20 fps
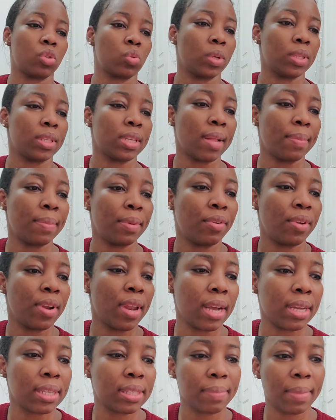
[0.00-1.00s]
is what I'll be
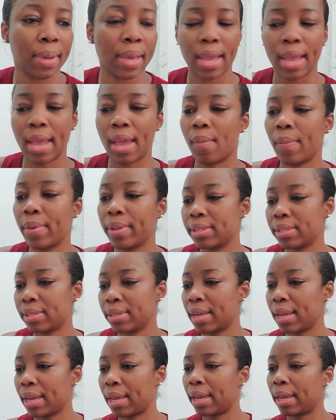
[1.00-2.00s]
relaxing my hair with
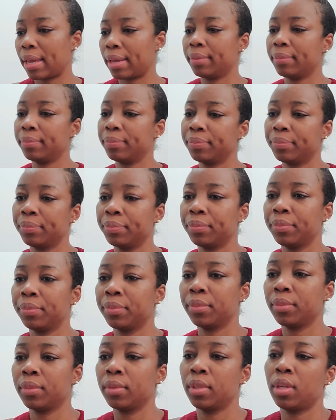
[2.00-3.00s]
today
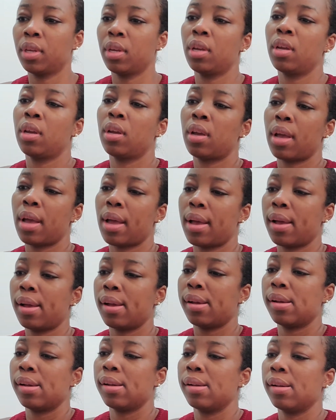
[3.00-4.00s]

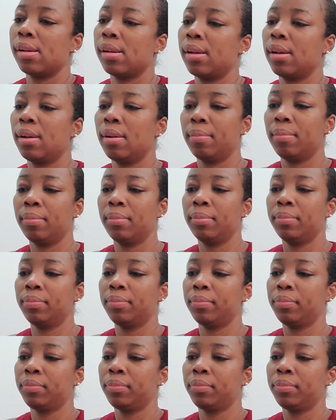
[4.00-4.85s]
um,